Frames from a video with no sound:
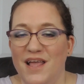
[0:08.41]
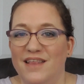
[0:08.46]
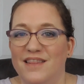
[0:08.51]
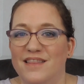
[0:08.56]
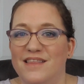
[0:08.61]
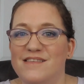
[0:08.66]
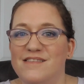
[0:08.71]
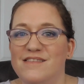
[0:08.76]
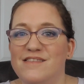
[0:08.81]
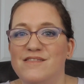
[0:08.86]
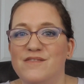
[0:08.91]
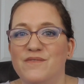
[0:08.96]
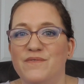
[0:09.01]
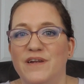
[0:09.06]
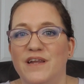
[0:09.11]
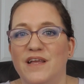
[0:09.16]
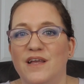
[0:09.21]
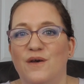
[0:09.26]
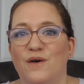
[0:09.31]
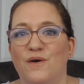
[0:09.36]
This is a
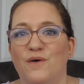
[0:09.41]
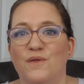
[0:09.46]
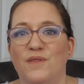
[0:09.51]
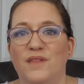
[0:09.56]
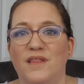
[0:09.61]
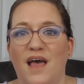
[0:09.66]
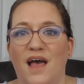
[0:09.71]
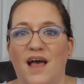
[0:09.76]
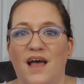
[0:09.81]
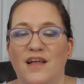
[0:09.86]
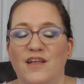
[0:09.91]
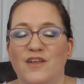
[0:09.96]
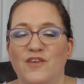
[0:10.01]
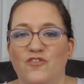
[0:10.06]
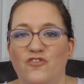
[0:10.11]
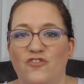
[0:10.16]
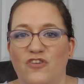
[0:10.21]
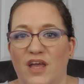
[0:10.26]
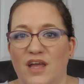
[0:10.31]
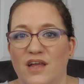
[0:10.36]
video that
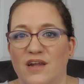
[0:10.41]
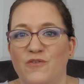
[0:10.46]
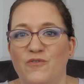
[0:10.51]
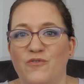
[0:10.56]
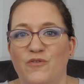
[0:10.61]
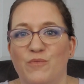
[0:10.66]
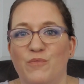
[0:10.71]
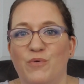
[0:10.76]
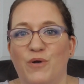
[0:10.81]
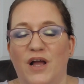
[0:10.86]
Jen from